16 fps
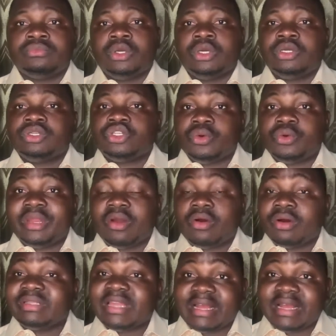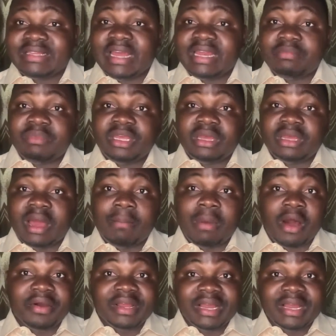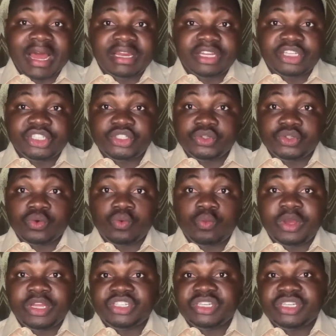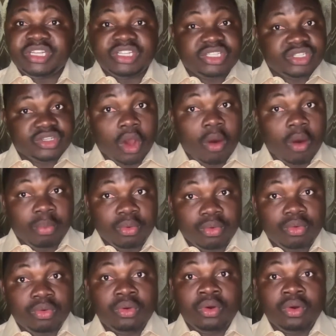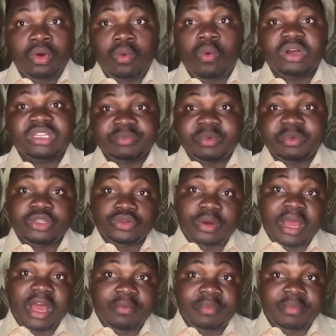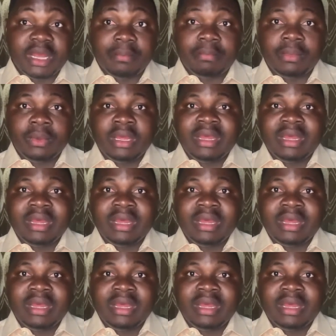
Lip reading: so they contacted me about a land issue which this couple wants me to help them.